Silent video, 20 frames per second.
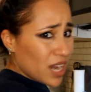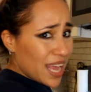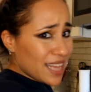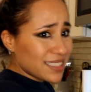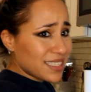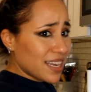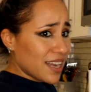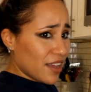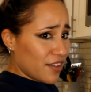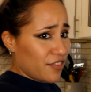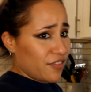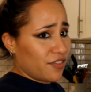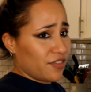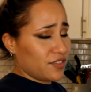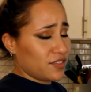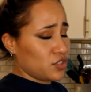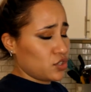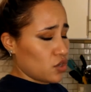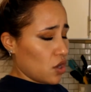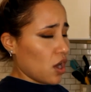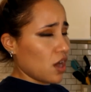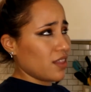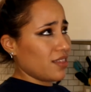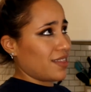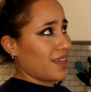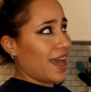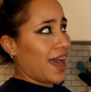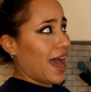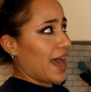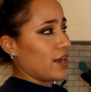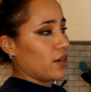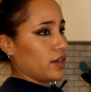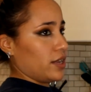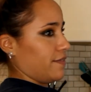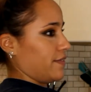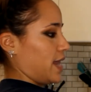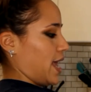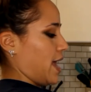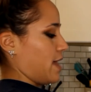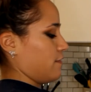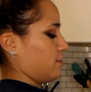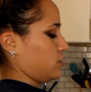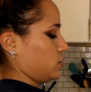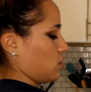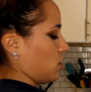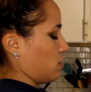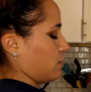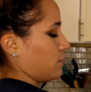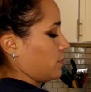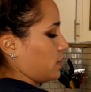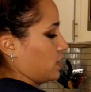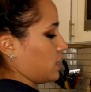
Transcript: has enough salt that I don't even add salt to